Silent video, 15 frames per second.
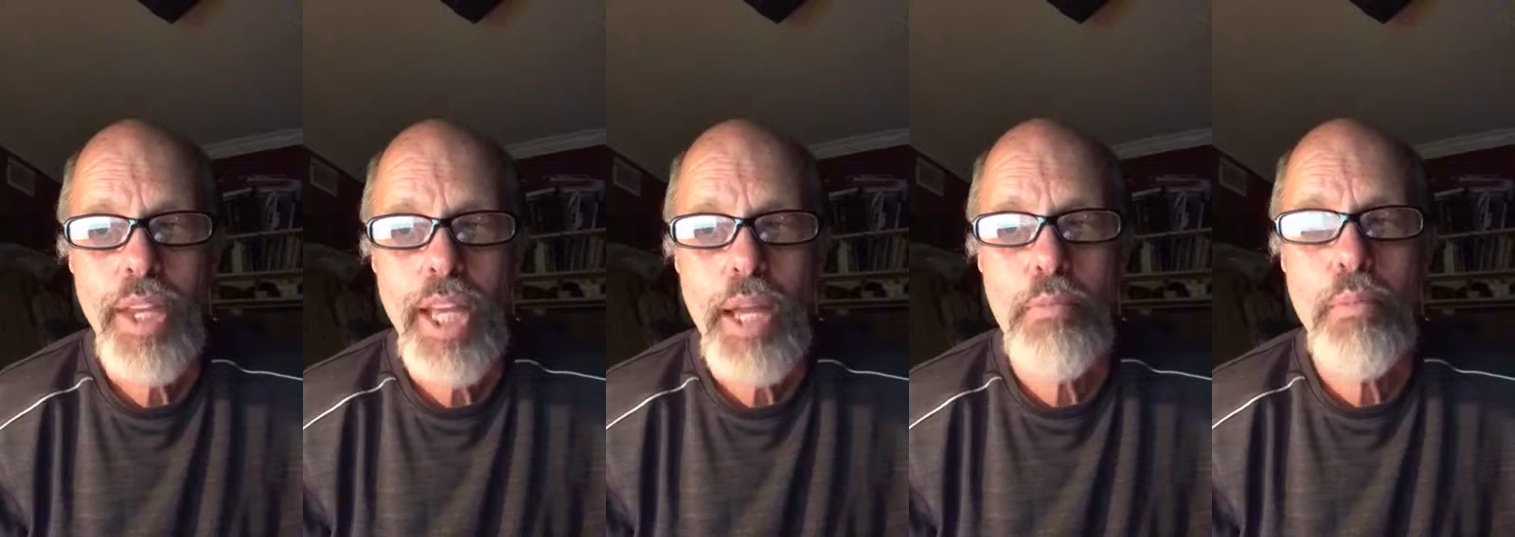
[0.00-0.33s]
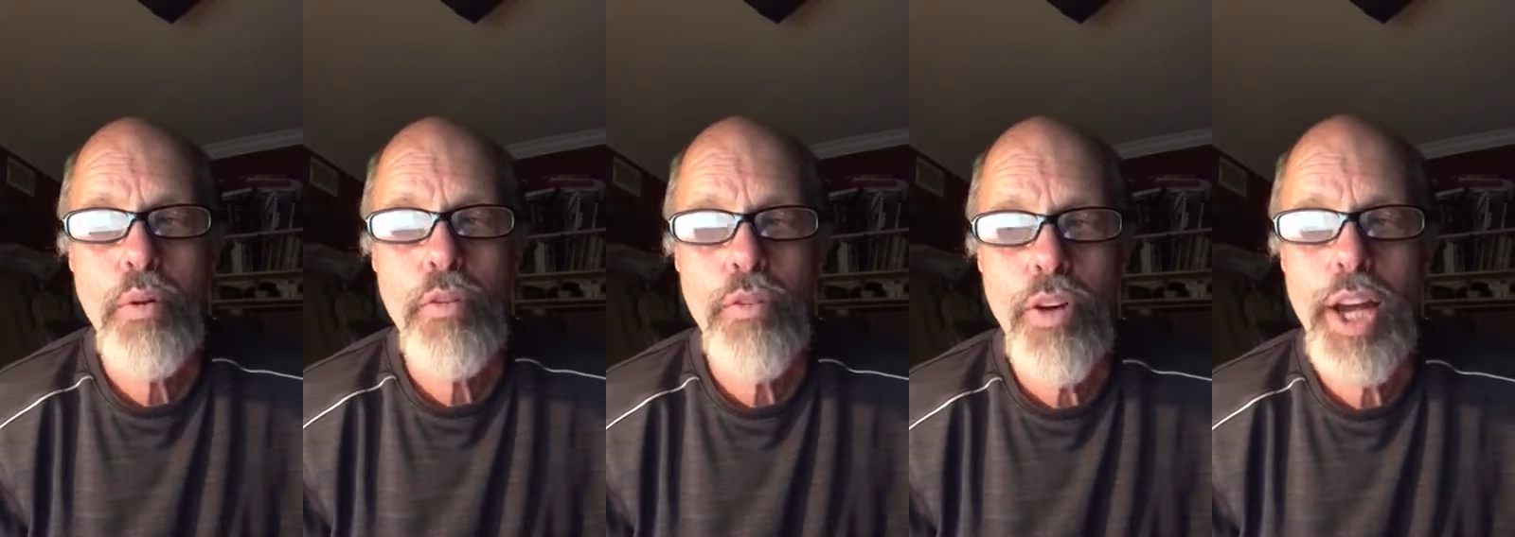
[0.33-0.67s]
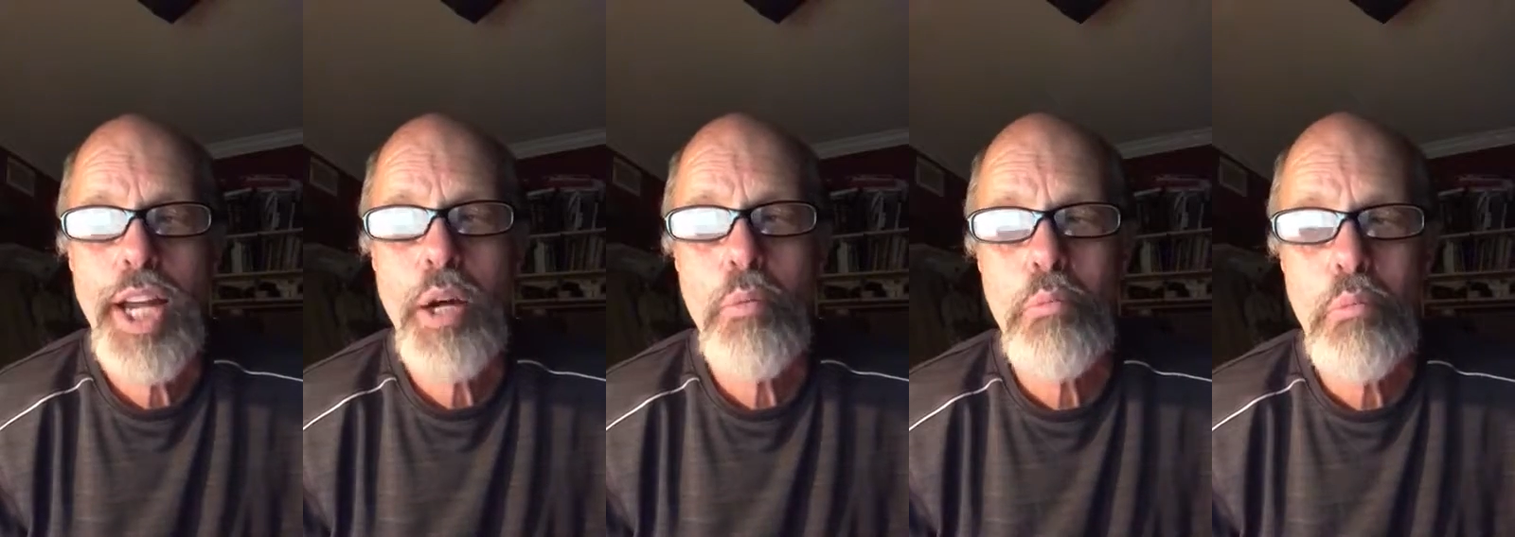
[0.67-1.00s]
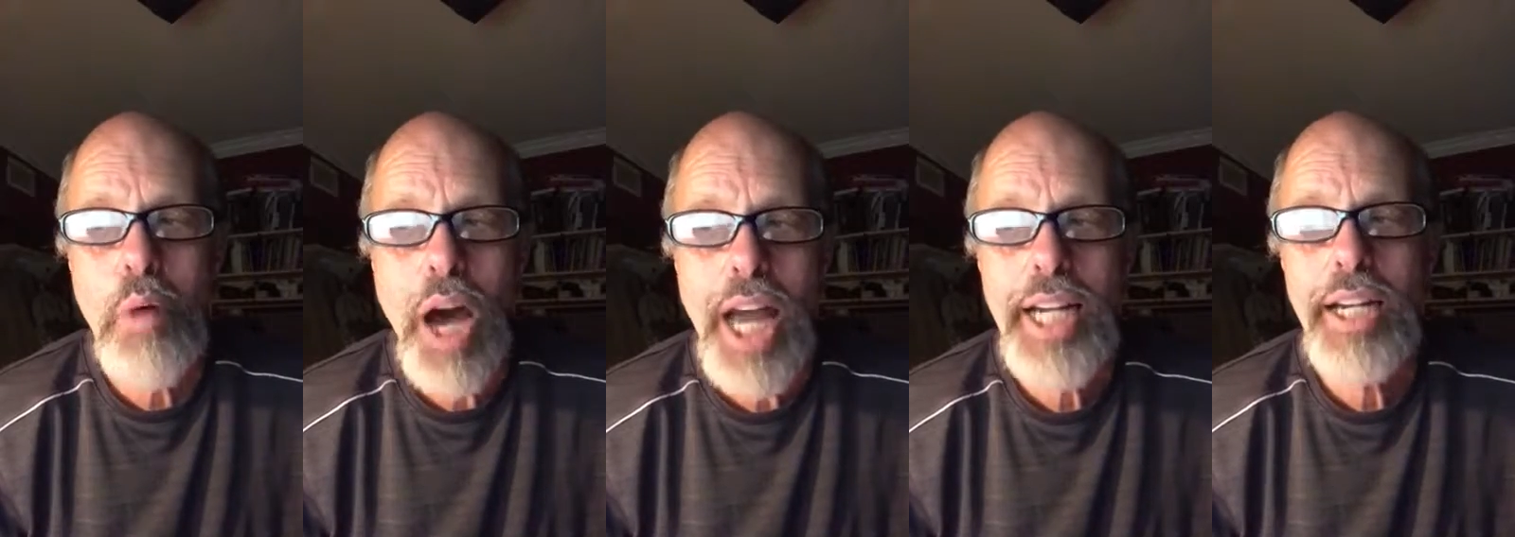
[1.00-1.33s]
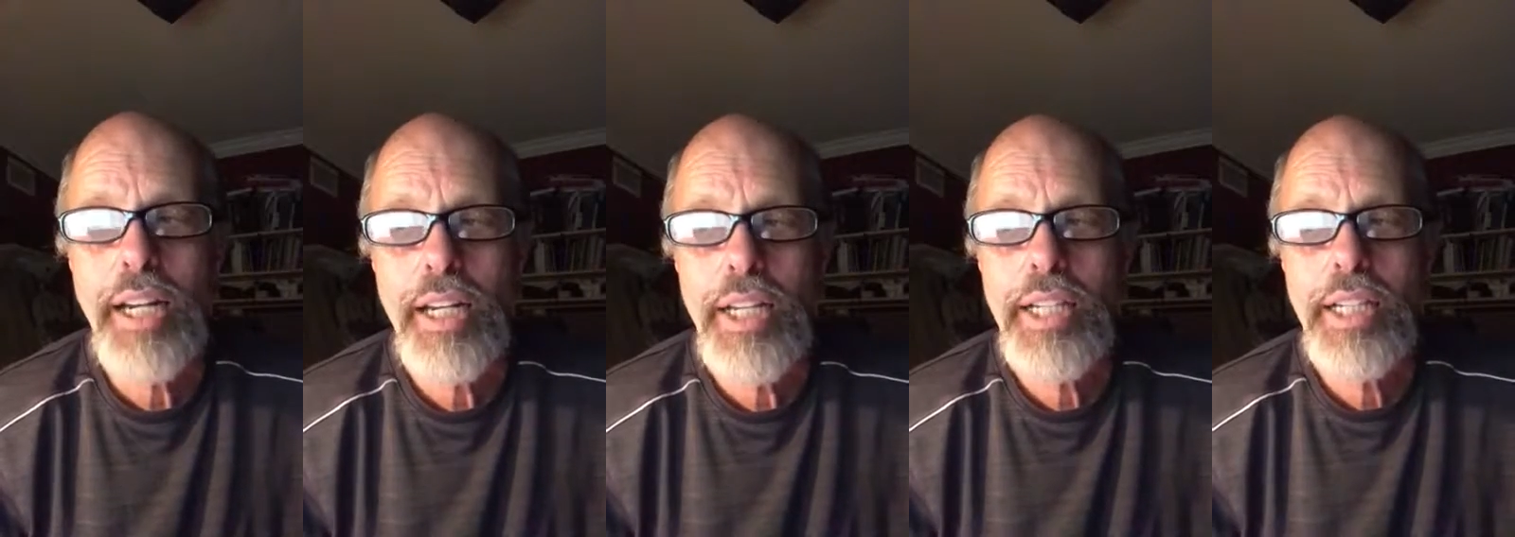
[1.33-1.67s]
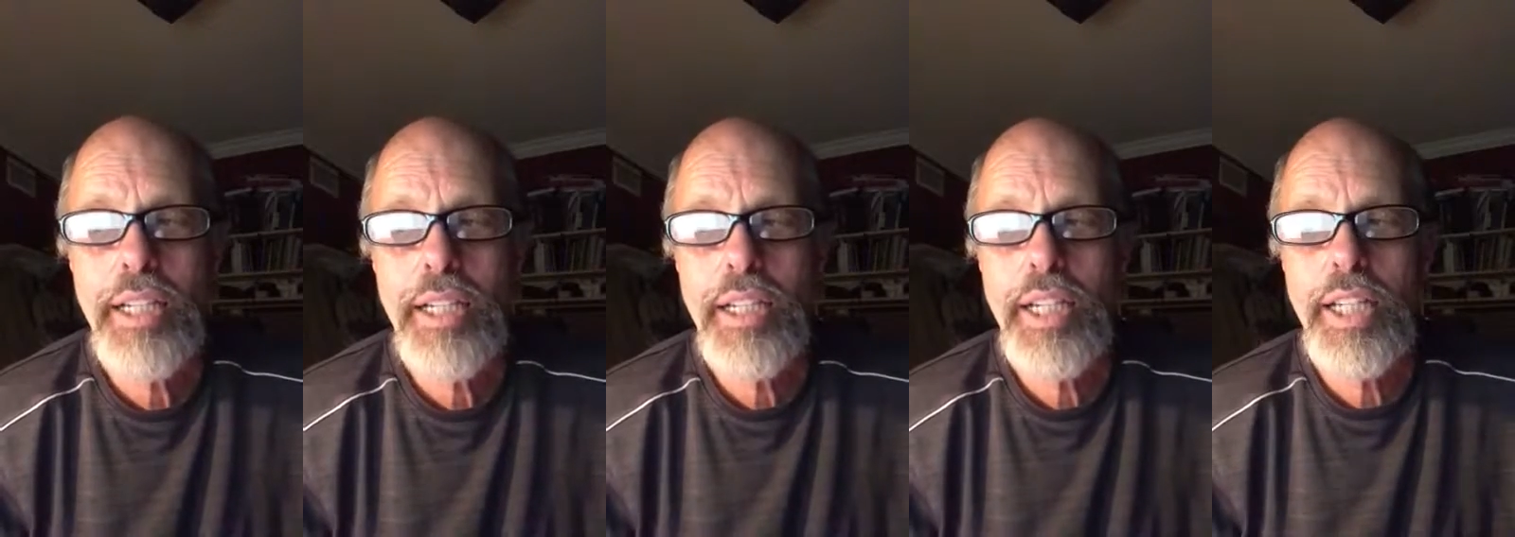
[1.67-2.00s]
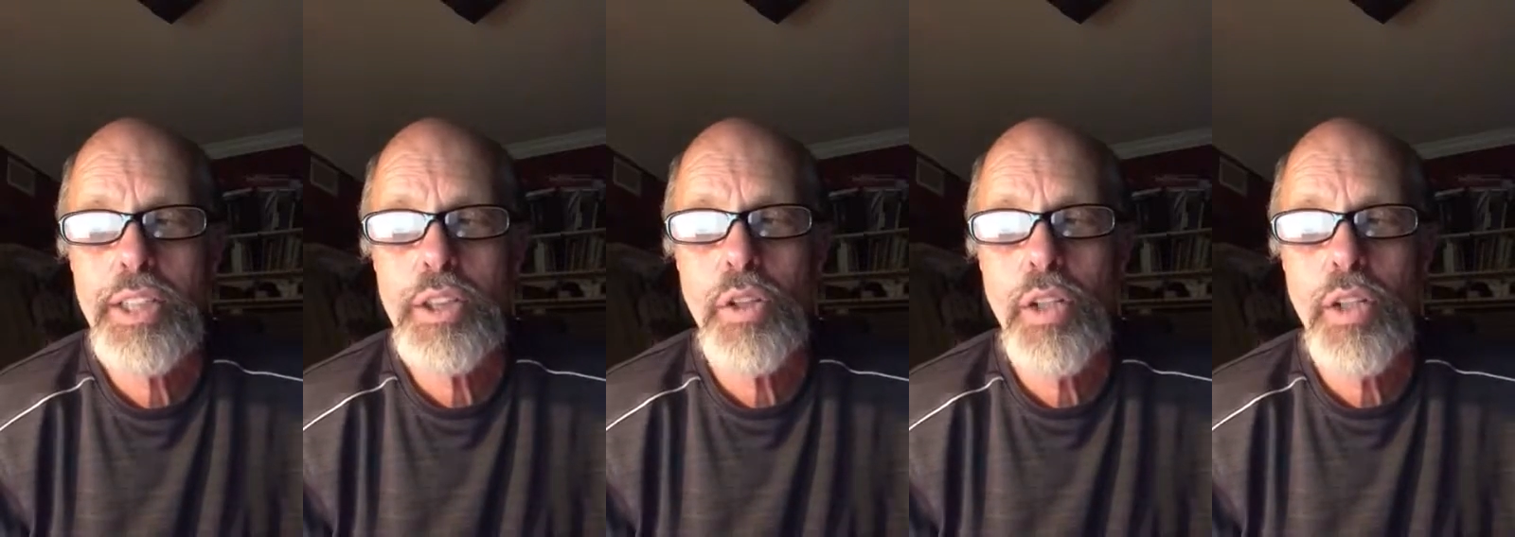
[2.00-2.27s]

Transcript: and prevail mightily as